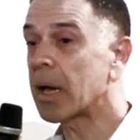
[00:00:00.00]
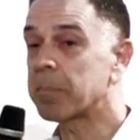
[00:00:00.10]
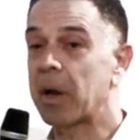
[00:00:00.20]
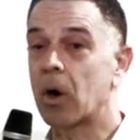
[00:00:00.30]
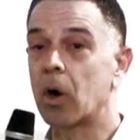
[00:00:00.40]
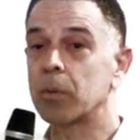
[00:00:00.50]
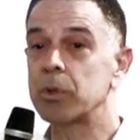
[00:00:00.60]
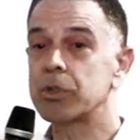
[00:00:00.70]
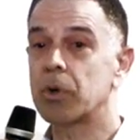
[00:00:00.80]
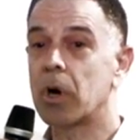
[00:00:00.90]
that, my heart
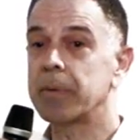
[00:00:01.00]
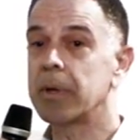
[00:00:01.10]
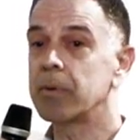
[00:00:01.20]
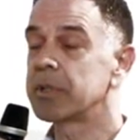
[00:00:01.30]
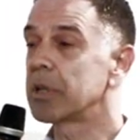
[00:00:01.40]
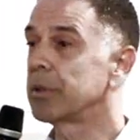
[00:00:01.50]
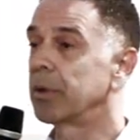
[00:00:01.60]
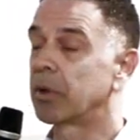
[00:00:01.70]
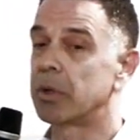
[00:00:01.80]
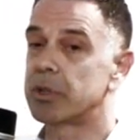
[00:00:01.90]
was strong, the other tests
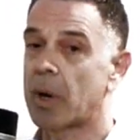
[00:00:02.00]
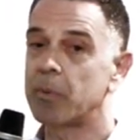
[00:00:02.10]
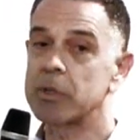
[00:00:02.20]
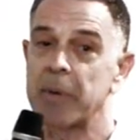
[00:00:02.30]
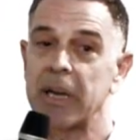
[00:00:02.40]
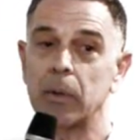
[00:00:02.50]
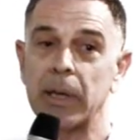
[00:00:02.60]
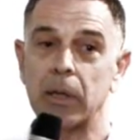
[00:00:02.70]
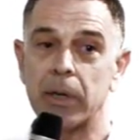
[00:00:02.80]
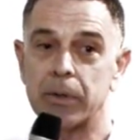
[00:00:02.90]
looked good, so I was medically
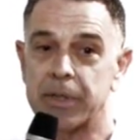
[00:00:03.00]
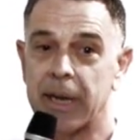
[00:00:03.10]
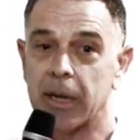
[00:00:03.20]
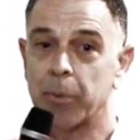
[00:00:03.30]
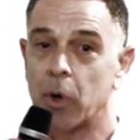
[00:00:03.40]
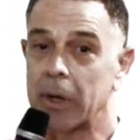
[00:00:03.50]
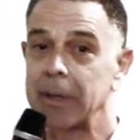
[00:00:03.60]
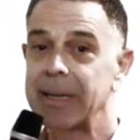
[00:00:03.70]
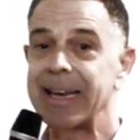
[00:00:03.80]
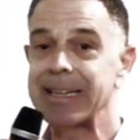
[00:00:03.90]
cleared to take
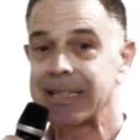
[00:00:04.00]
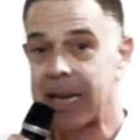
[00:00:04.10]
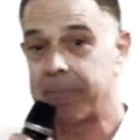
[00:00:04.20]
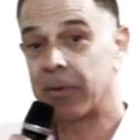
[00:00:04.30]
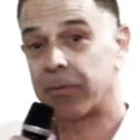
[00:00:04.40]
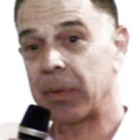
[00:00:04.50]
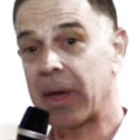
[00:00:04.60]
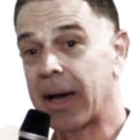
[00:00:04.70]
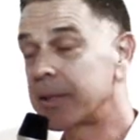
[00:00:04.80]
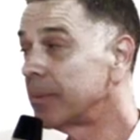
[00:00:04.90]
iboga, except for
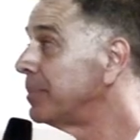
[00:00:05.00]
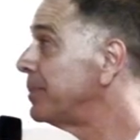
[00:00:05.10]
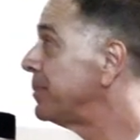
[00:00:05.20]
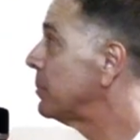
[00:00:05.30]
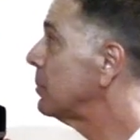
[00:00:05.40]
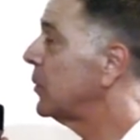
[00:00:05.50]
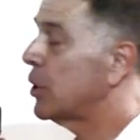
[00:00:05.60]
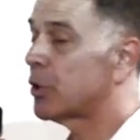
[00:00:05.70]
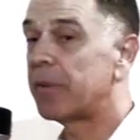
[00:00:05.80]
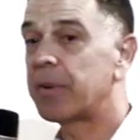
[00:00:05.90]
that.
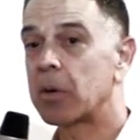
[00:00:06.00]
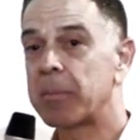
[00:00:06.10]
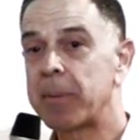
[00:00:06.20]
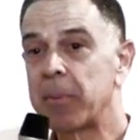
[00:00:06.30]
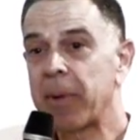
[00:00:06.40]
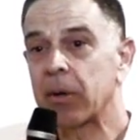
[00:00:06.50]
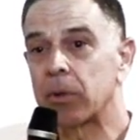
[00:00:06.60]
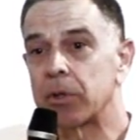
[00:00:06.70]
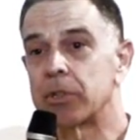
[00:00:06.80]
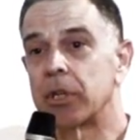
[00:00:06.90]
So I figured maybe
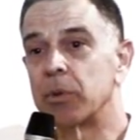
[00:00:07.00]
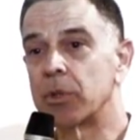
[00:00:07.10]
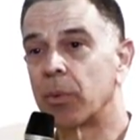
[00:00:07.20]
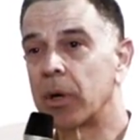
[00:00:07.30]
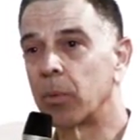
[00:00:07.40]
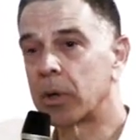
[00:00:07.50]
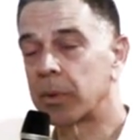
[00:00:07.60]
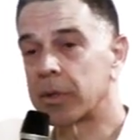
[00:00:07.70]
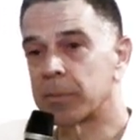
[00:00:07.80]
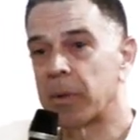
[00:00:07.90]
microdosing was a way to work
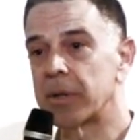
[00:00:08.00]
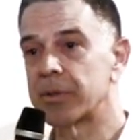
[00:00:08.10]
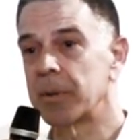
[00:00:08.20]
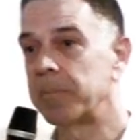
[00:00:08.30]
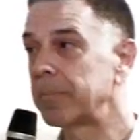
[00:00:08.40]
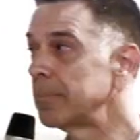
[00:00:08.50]
with this medicine.